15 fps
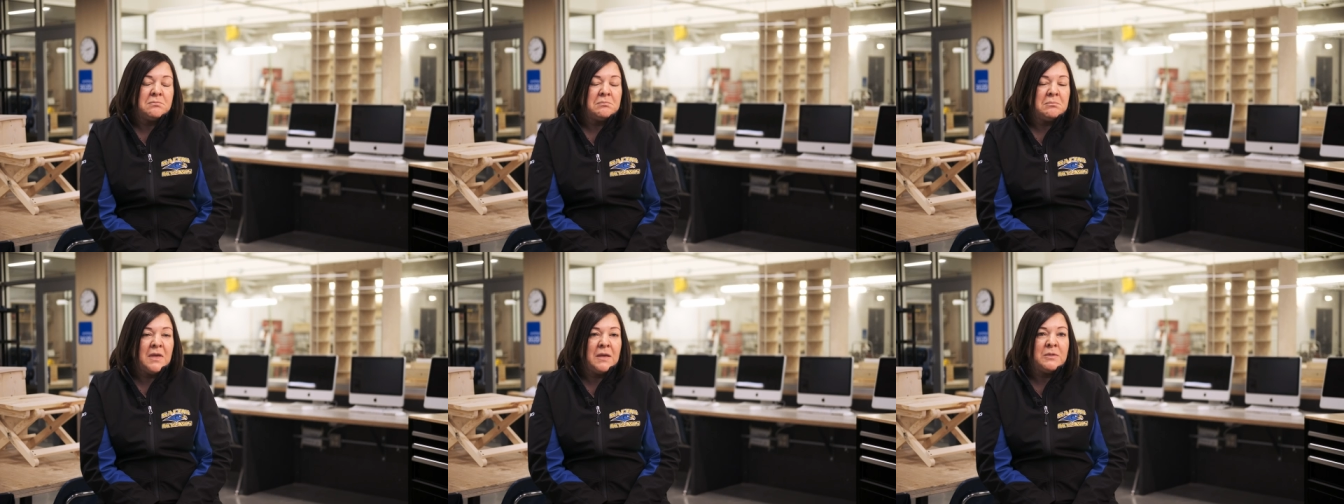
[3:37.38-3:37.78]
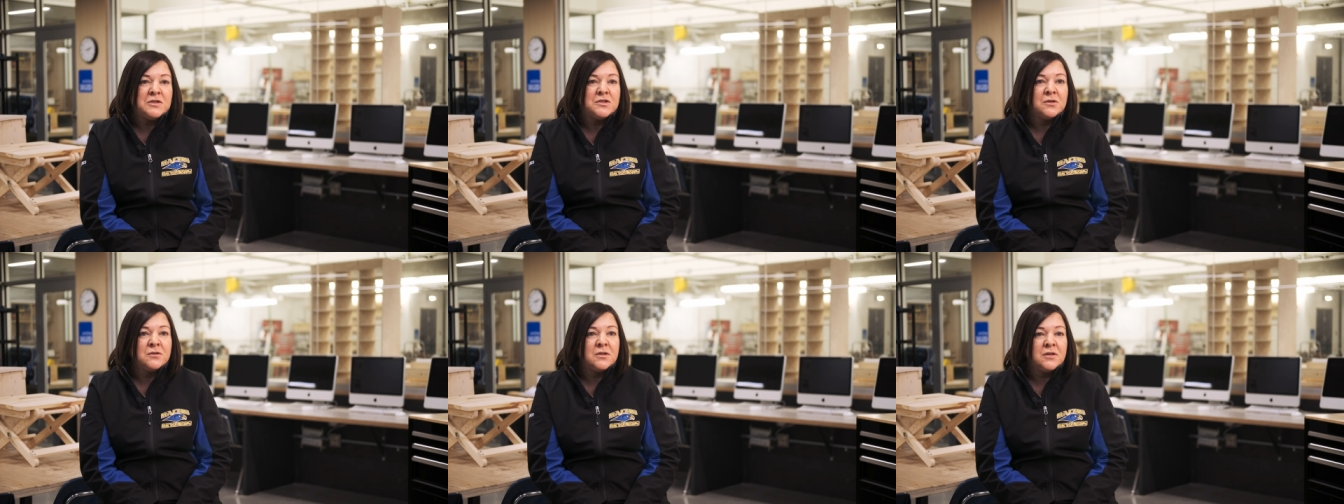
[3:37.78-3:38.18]
maybe
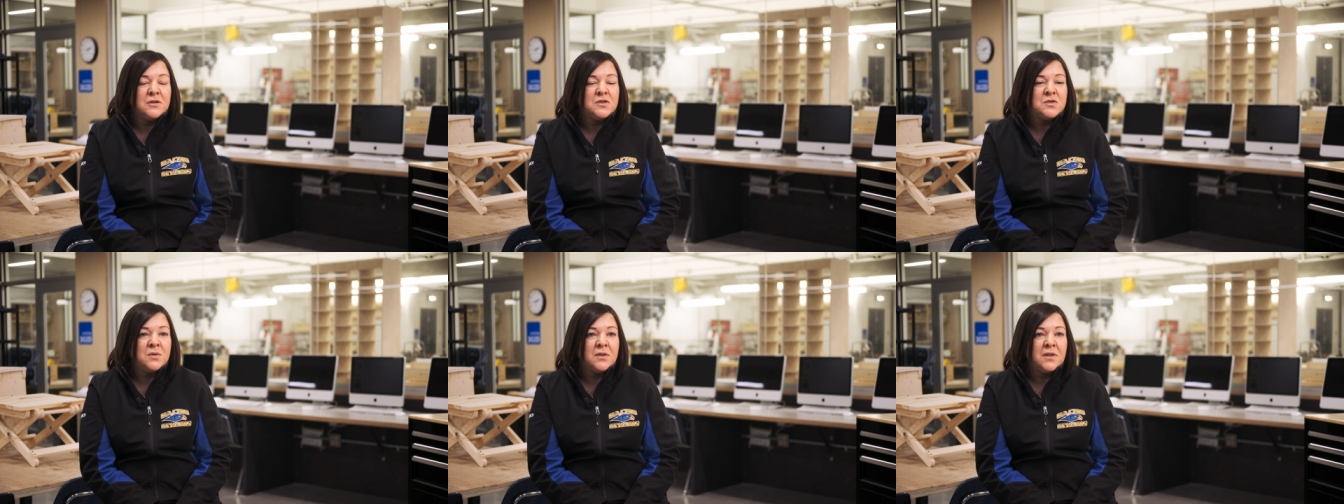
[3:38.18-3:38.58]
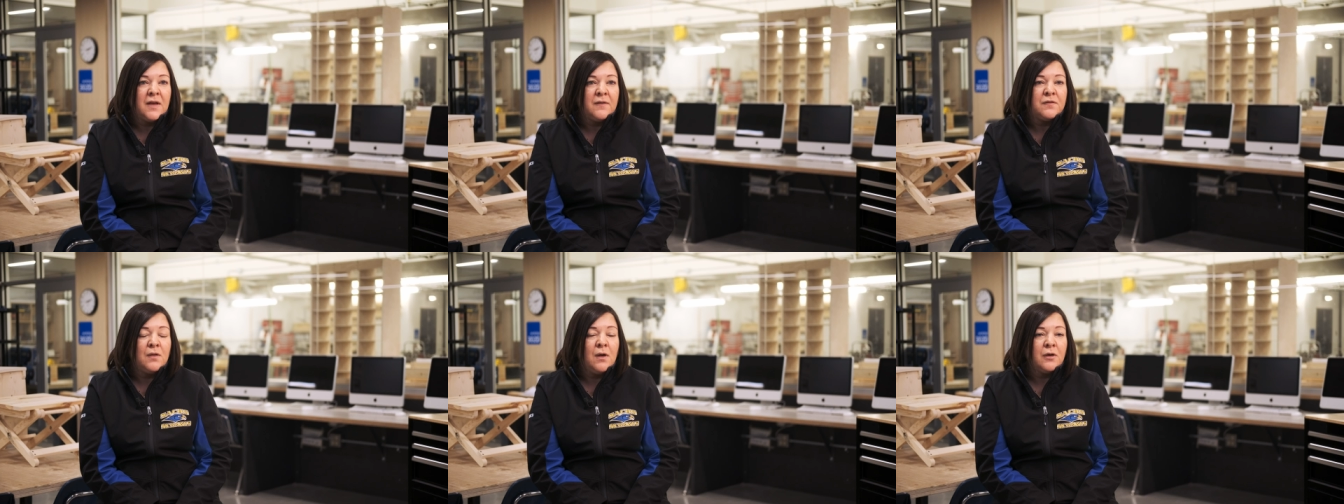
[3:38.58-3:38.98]
turned it into a
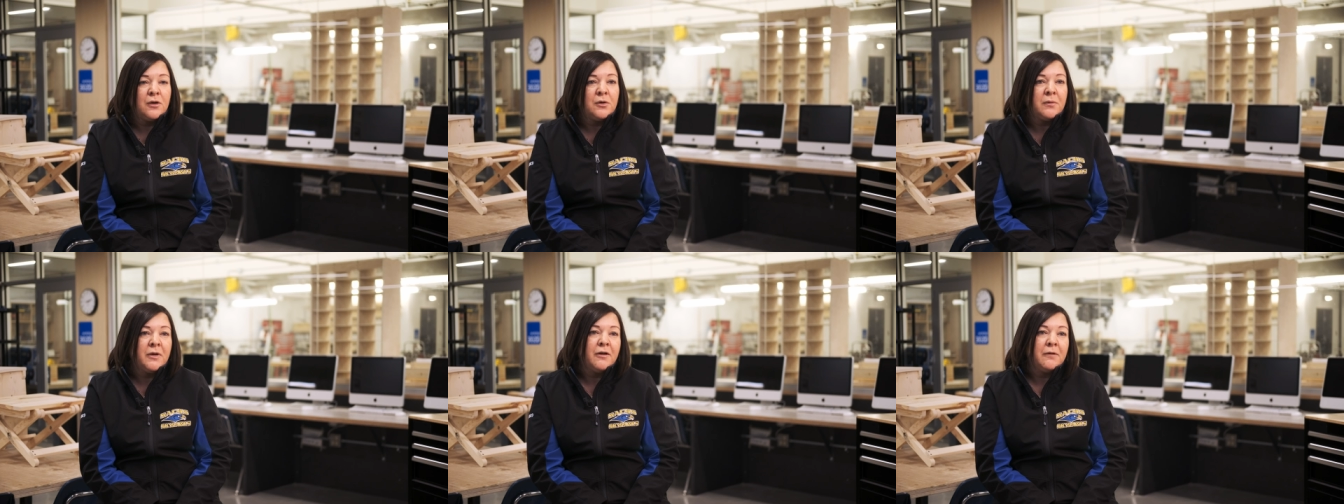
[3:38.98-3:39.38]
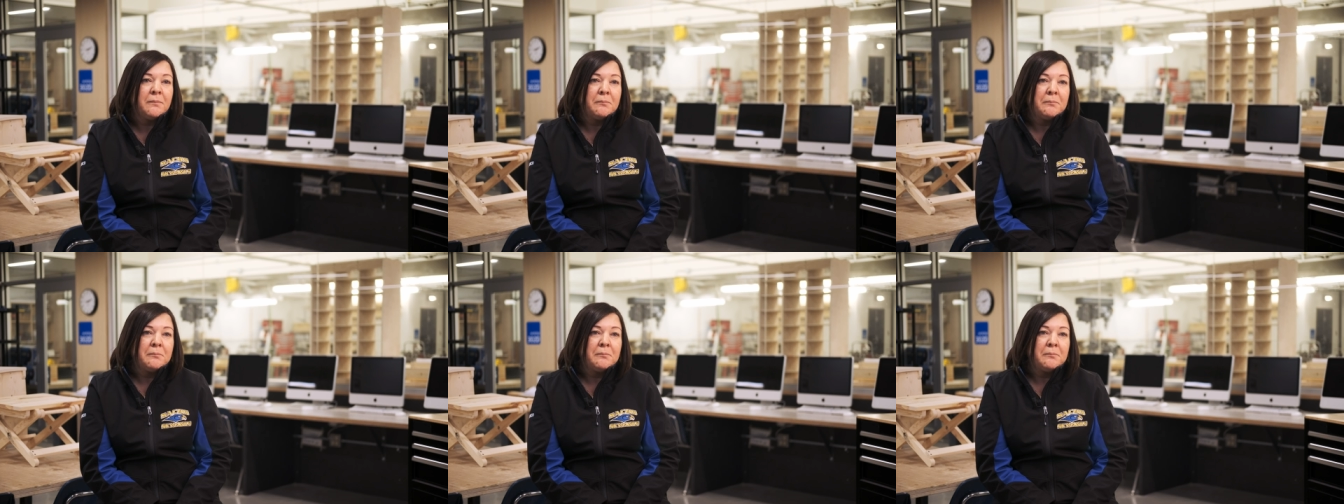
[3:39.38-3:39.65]
lifelong career.